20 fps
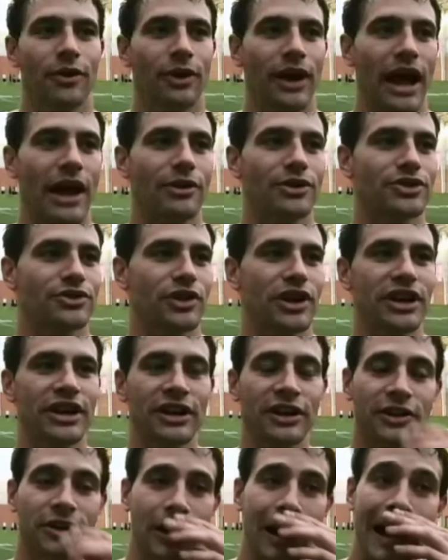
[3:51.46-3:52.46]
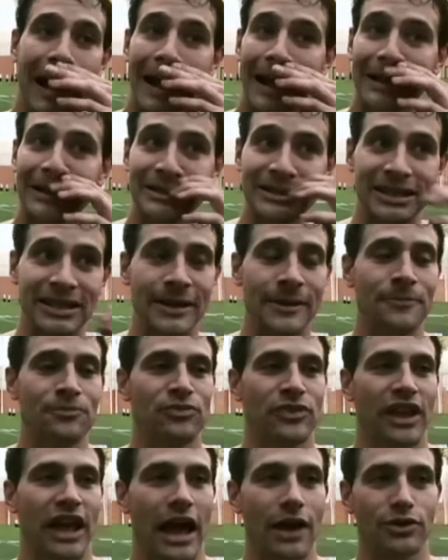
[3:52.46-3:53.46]
When I was running across,
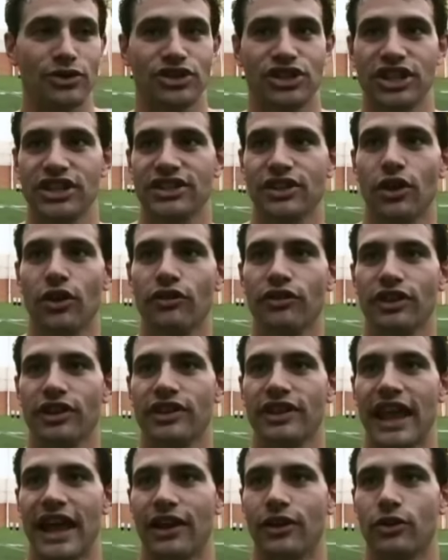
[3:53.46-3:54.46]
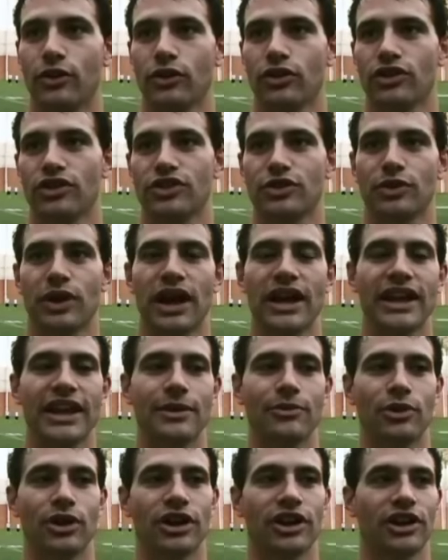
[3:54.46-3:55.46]
I was just over in that corner. So when I
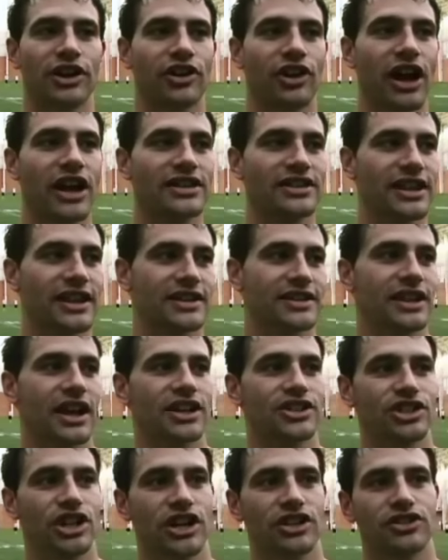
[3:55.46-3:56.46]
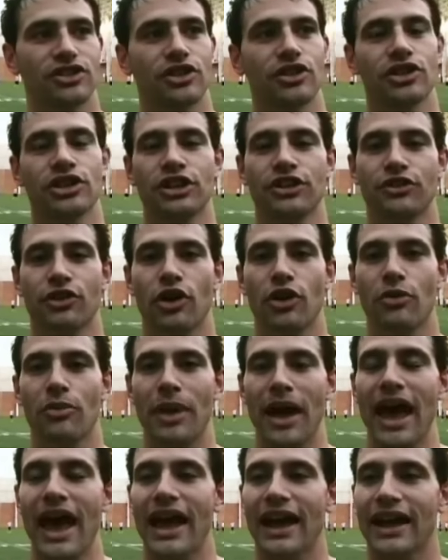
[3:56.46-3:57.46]
came running across and I saw John turn and throw it
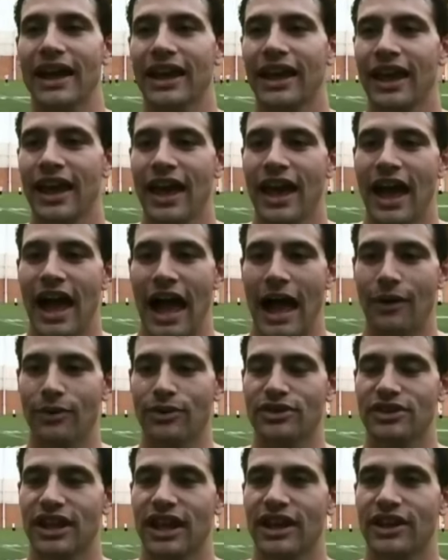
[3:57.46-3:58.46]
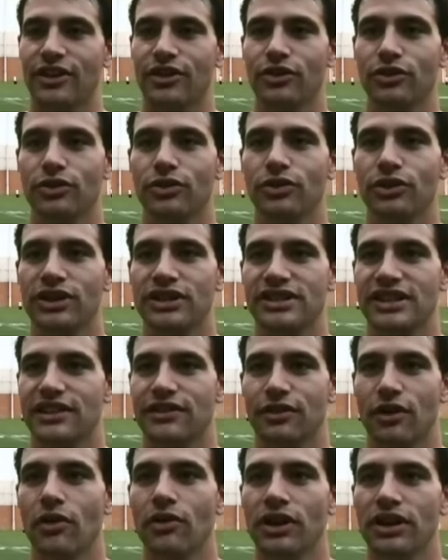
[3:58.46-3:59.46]
back, I was like, who is he
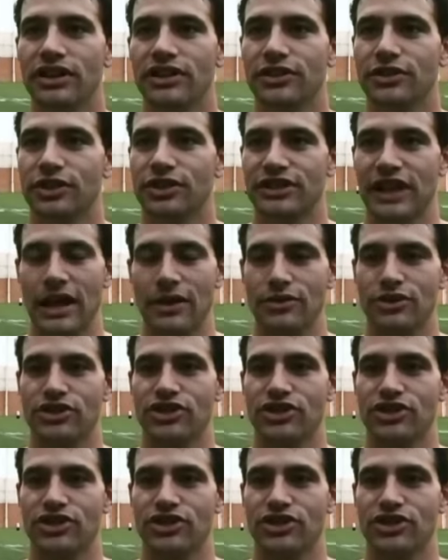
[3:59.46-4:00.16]
throwing it to? Because I was